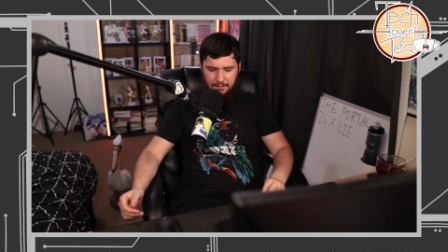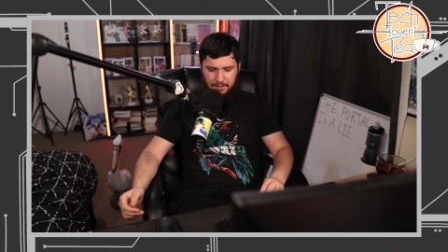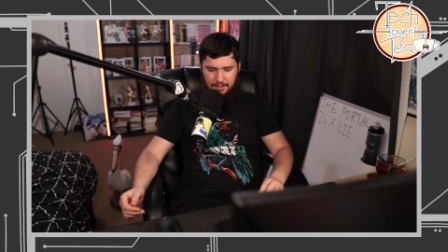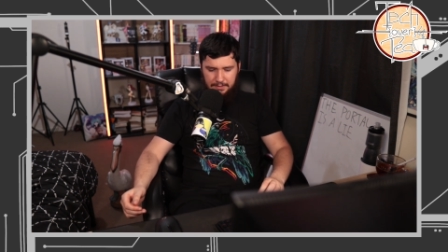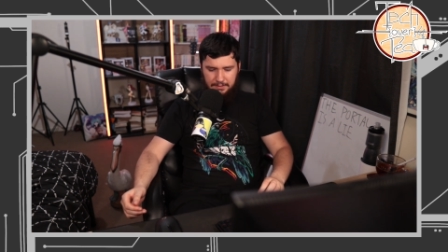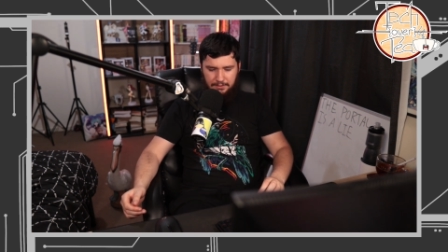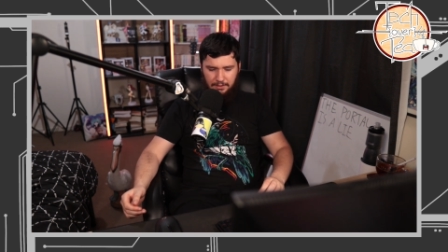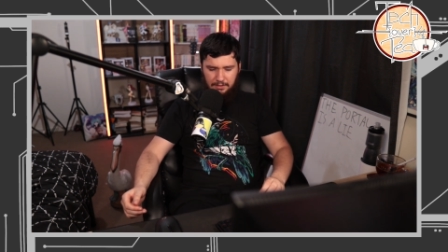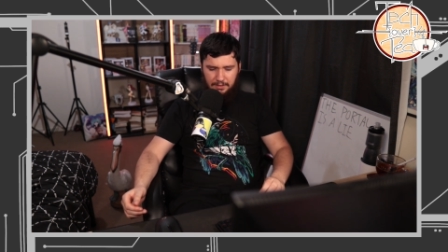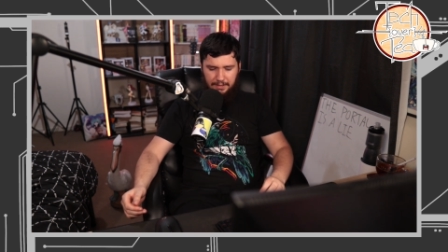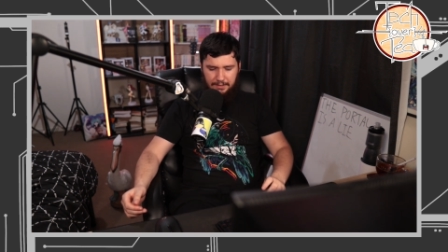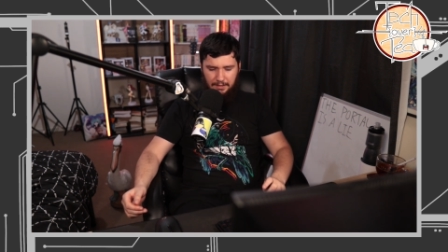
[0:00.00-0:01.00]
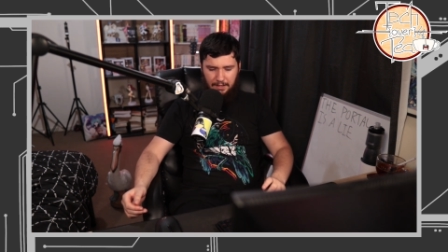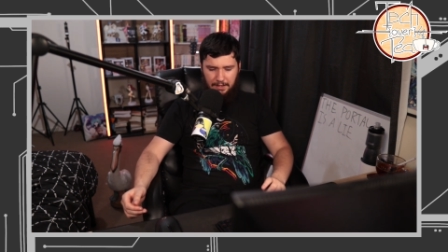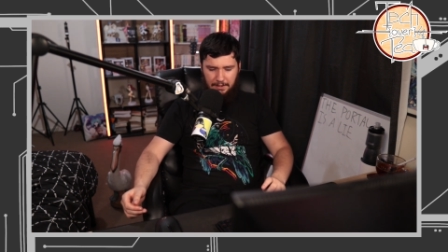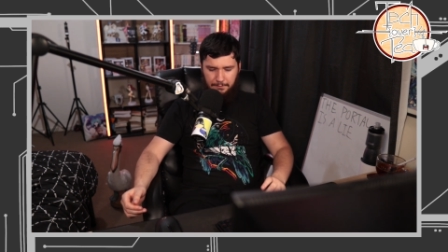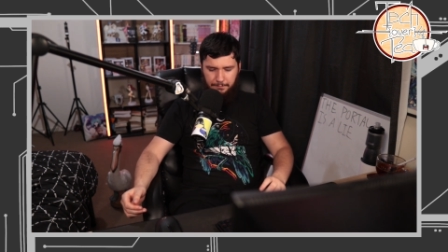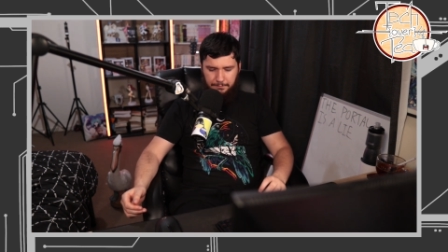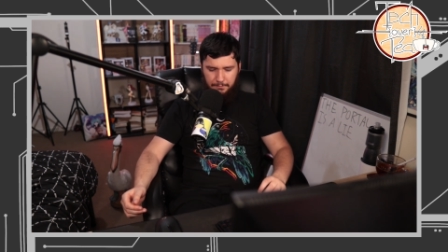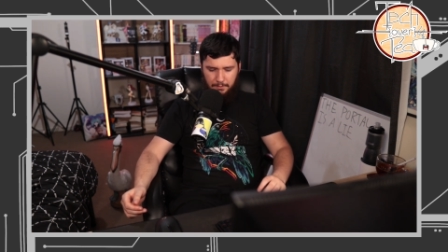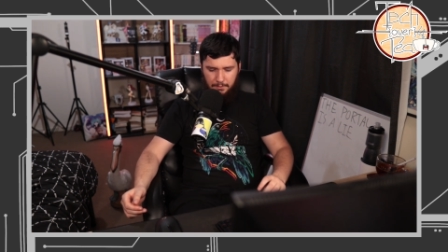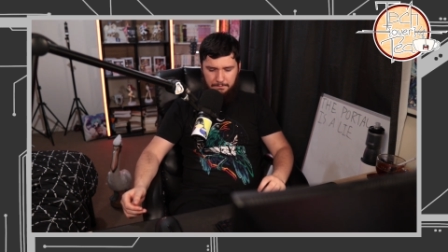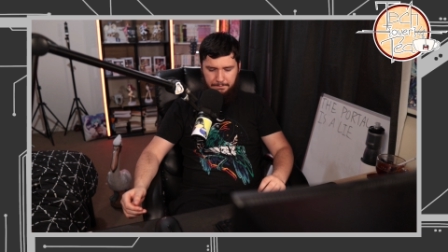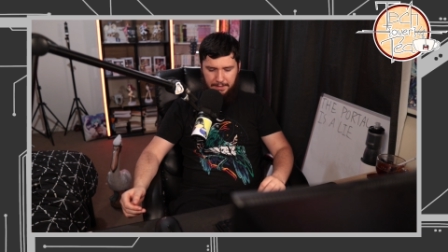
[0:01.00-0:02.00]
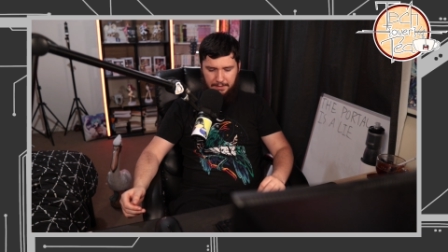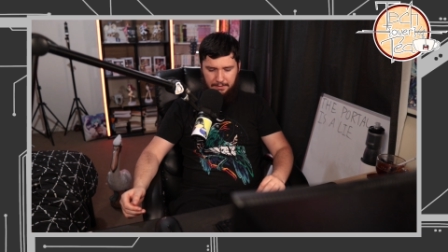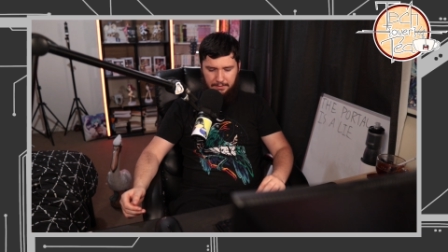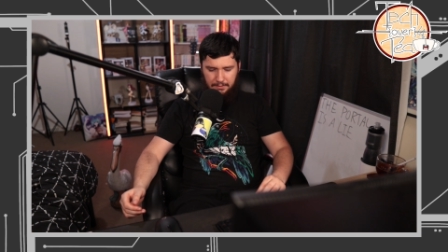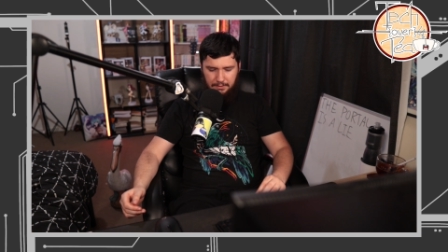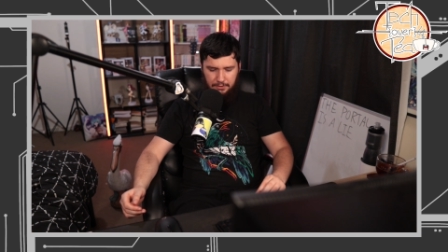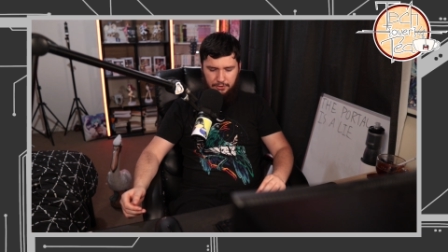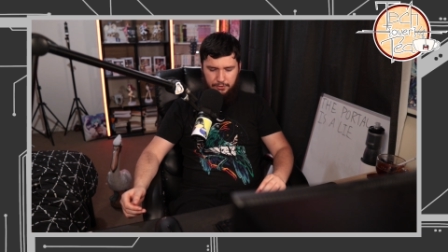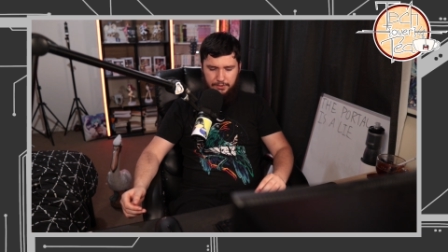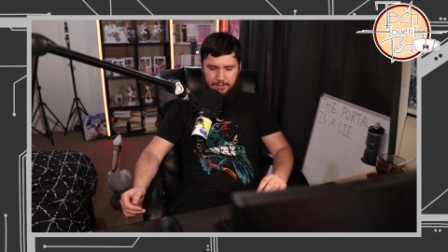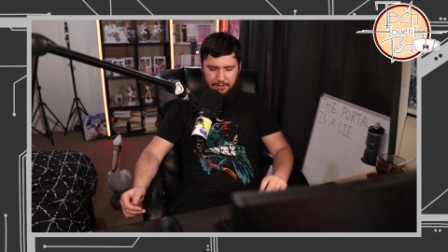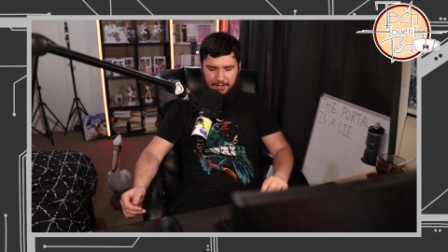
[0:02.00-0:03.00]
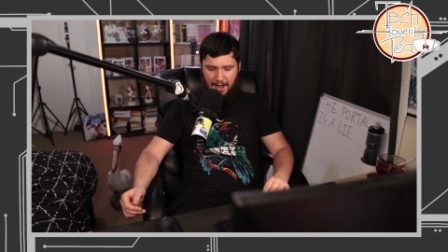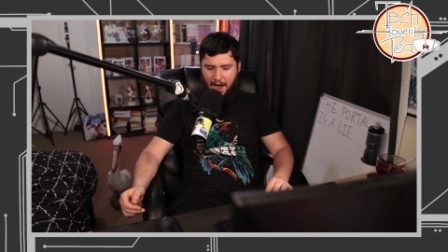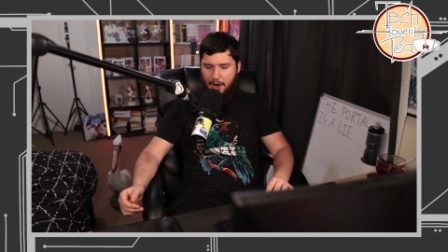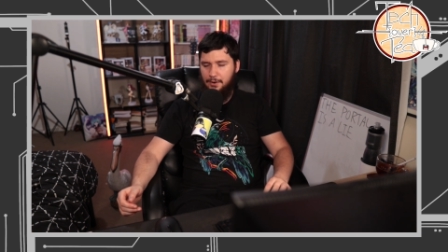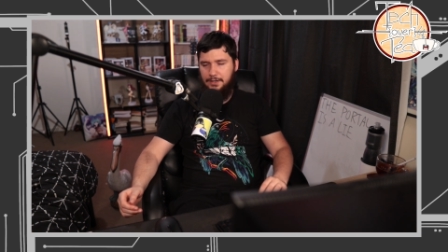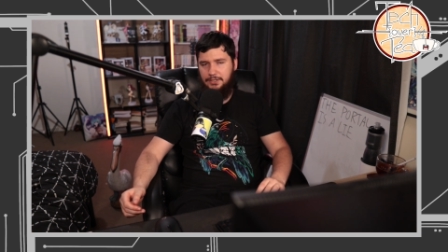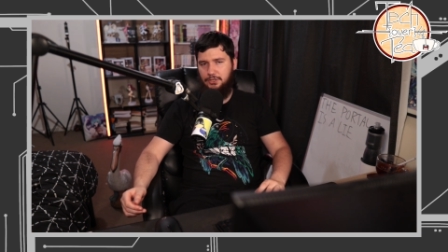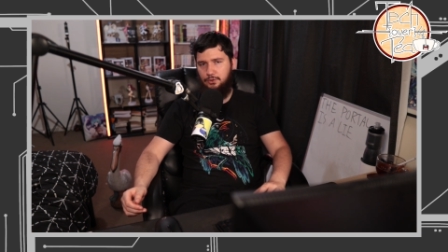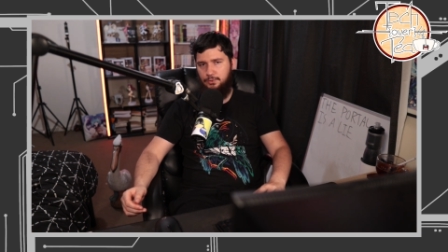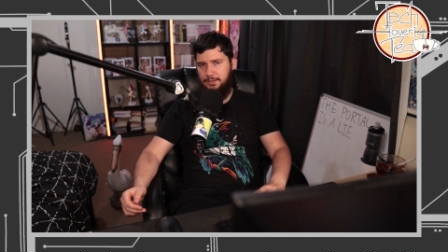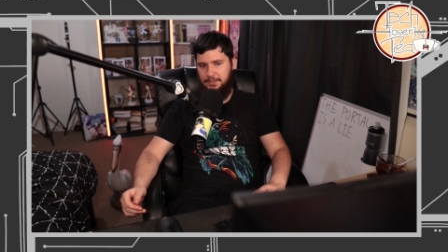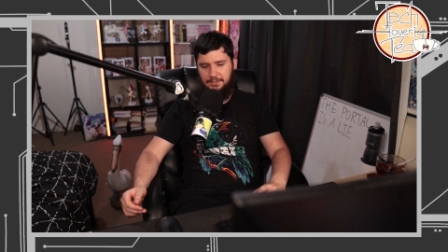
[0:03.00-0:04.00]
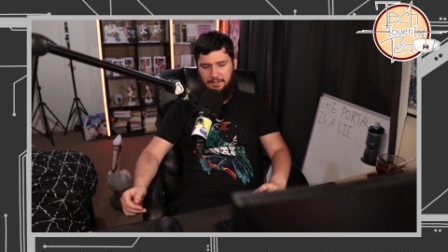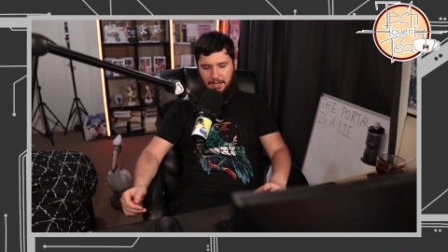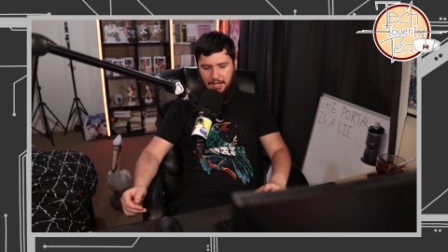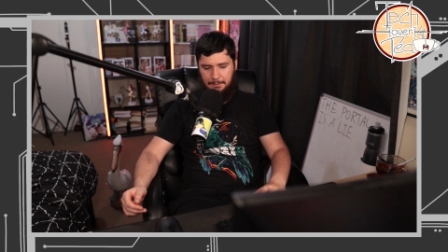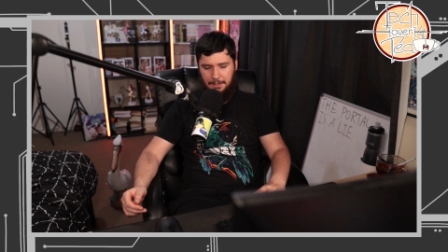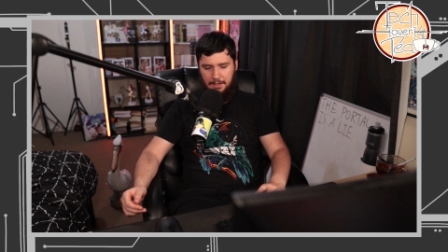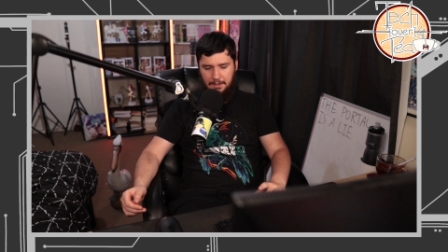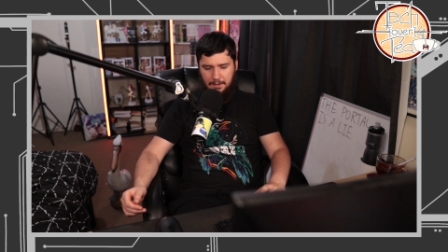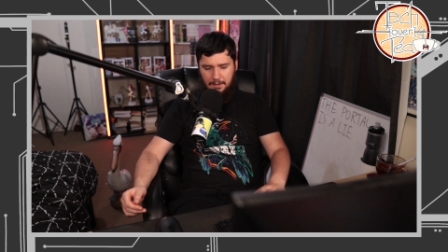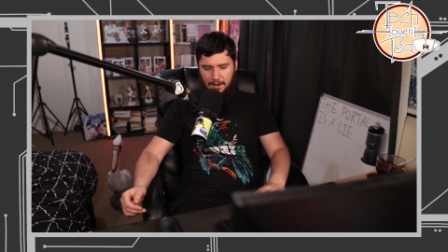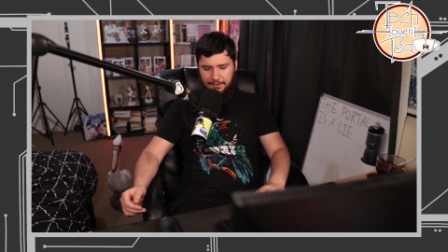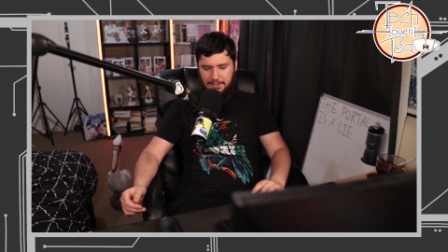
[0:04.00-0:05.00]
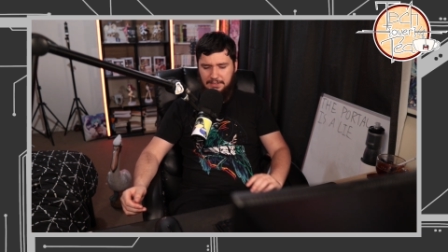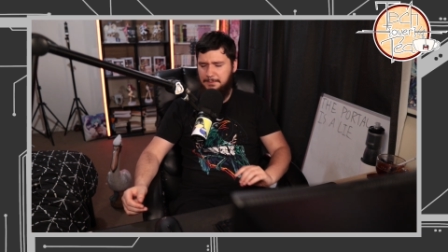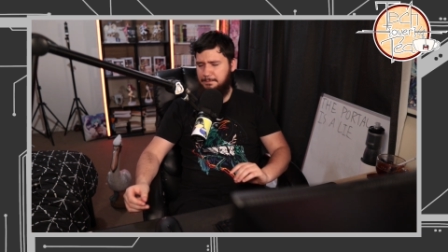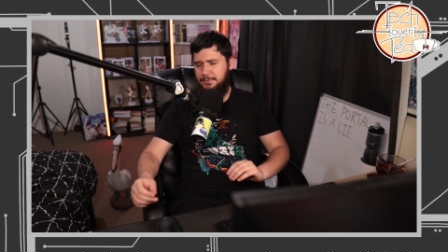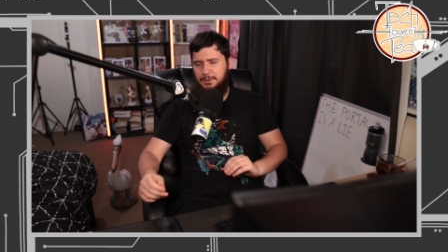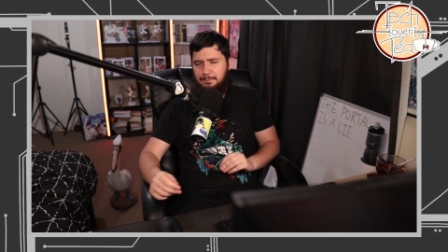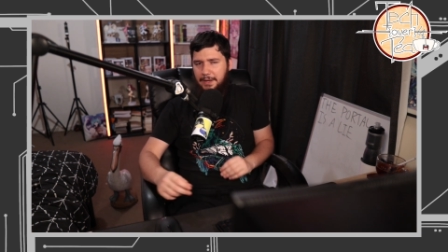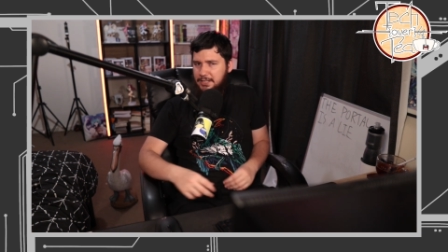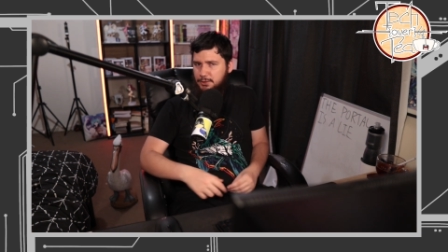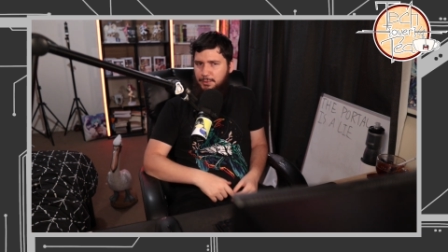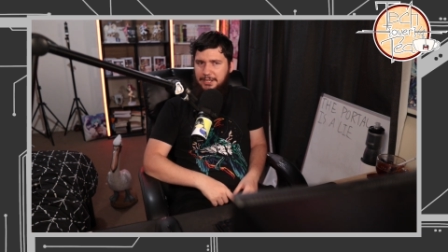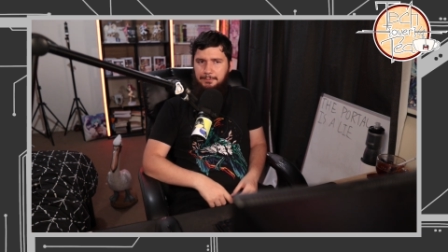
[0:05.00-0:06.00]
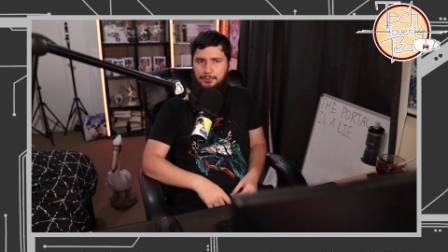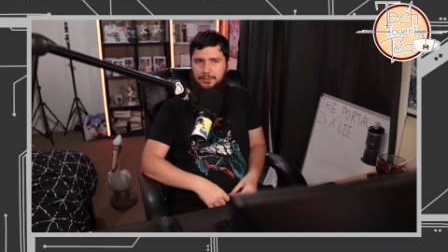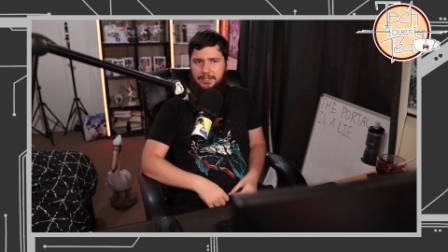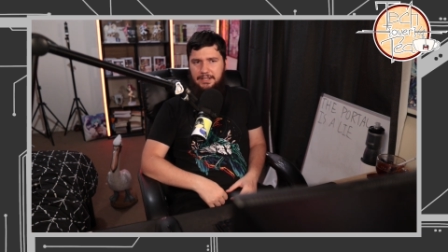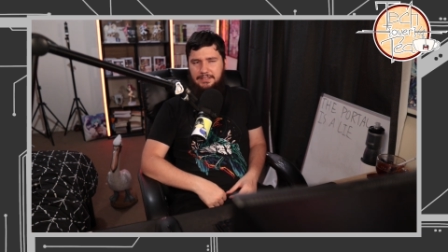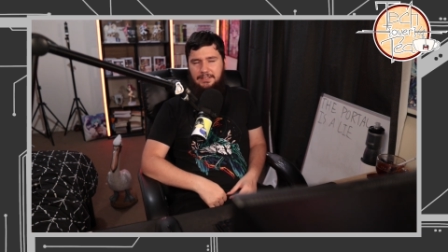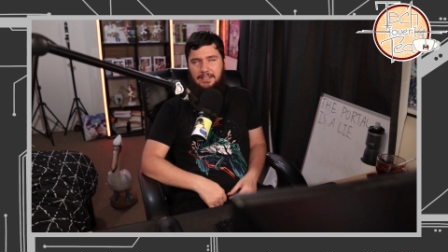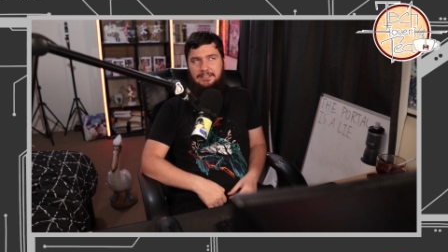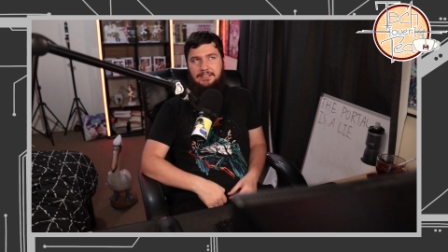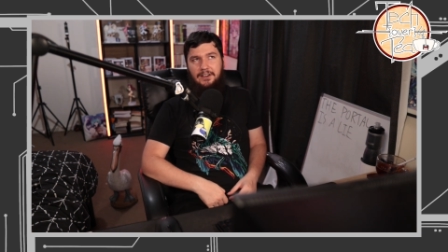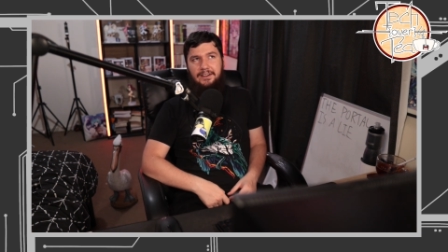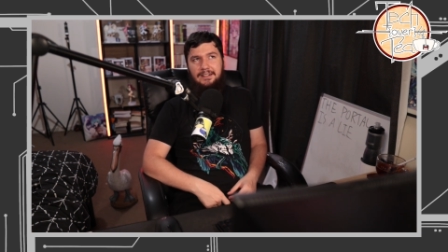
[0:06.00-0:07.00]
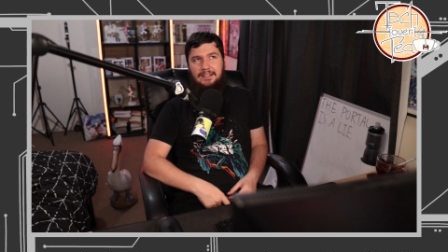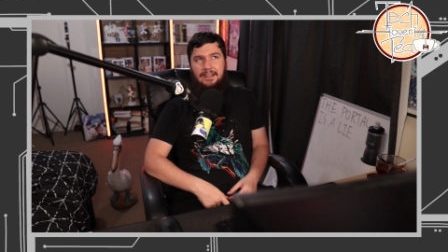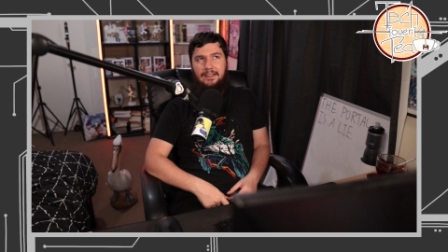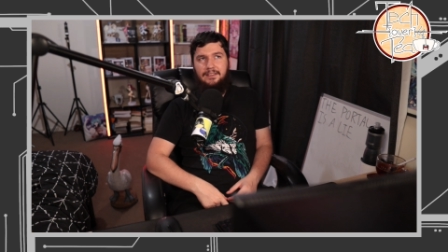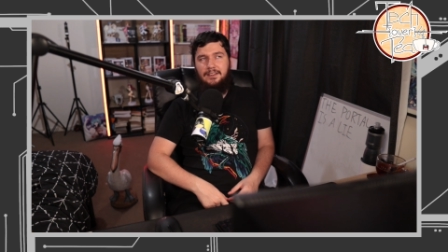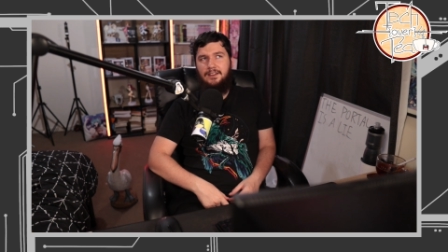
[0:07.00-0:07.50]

It's not like I've been using a character all this time. I think the the best way to put it is it's kind of like